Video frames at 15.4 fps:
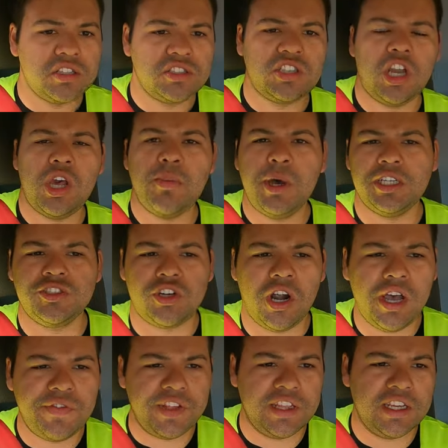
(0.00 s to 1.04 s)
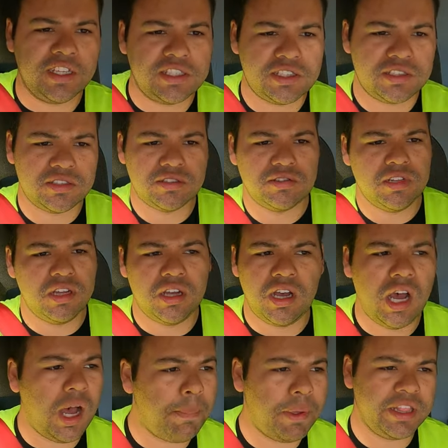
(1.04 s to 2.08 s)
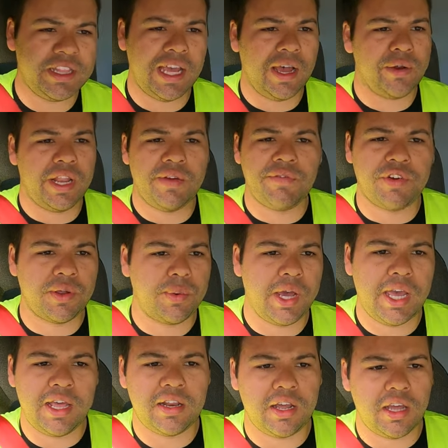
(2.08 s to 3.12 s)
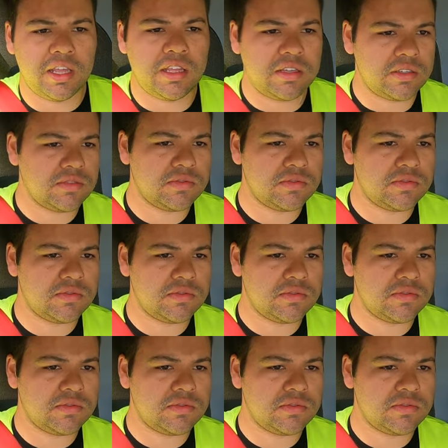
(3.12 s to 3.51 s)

So I don't mind driving this up and down everywhere, like,